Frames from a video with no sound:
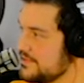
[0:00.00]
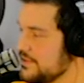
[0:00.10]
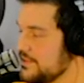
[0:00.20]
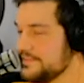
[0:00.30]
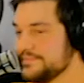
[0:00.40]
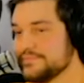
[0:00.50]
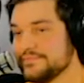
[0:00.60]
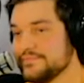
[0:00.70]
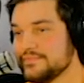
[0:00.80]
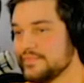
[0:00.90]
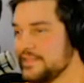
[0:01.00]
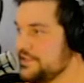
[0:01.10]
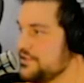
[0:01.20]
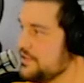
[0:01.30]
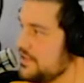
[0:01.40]
Oh, okay. Didn't
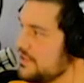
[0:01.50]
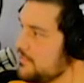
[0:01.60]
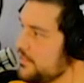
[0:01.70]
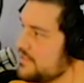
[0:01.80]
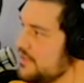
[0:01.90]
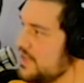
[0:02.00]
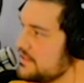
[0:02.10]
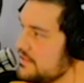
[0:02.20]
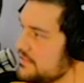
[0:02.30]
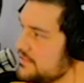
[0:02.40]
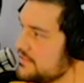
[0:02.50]
you do that a couple weeks back too?